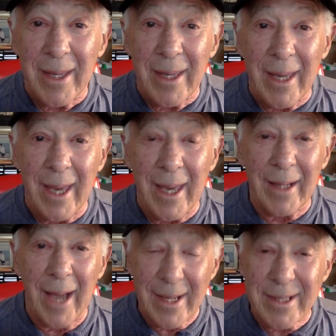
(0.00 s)
And
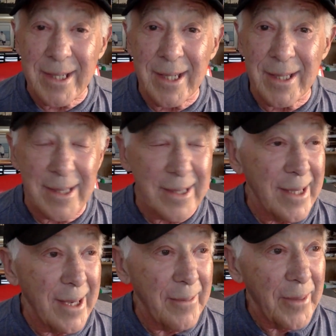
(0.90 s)
Izzy is his
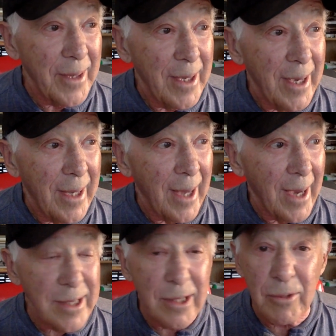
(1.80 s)
name. And
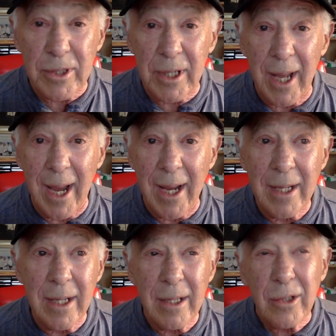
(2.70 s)
Izzy was an
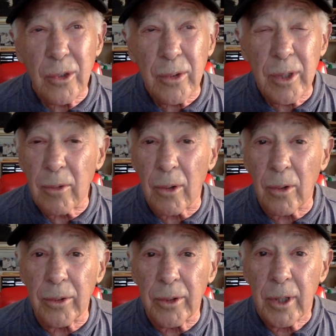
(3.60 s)

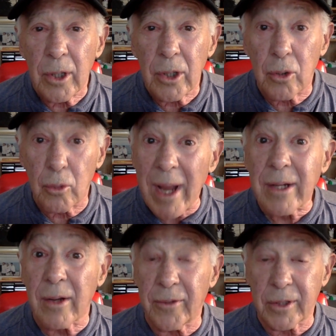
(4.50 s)
82-year-old
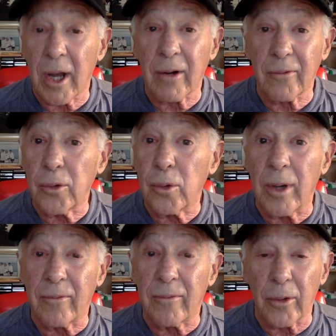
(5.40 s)
great photographer who
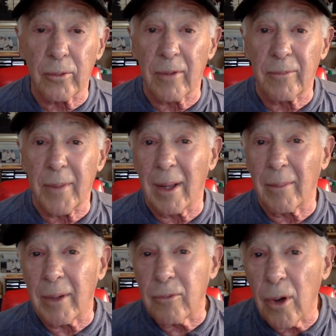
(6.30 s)
had photographed Marilyn
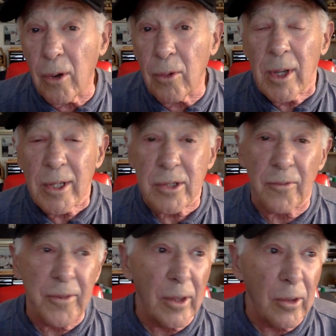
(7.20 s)
Monroe,
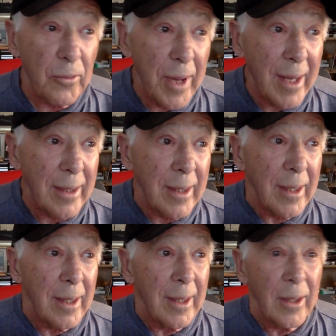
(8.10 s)
Sophia Loren,
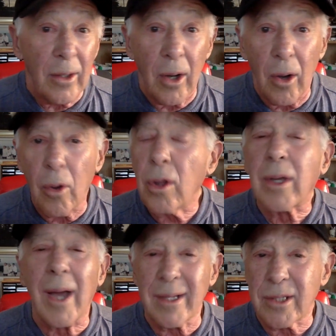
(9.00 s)
all
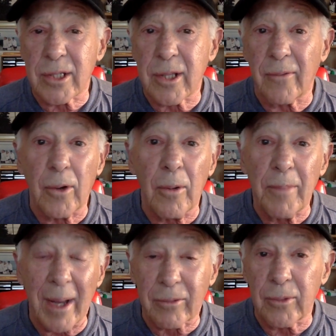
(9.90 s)
kinds of stuff going
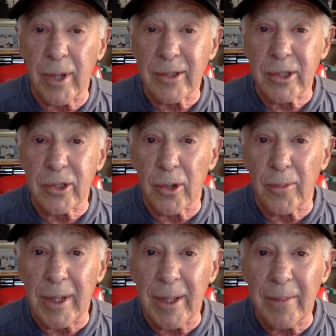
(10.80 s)
back through Nazi
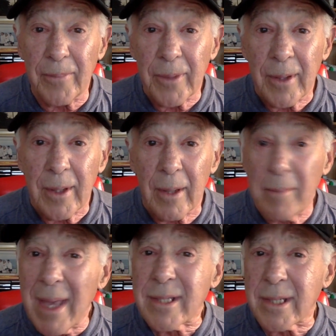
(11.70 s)
Germany.
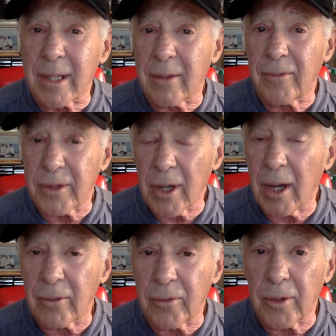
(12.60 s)
Amazing
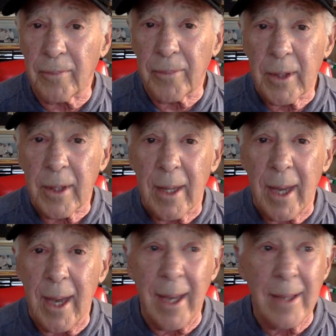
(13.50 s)
photographer.
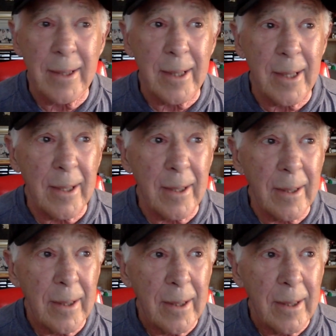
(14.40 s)
And I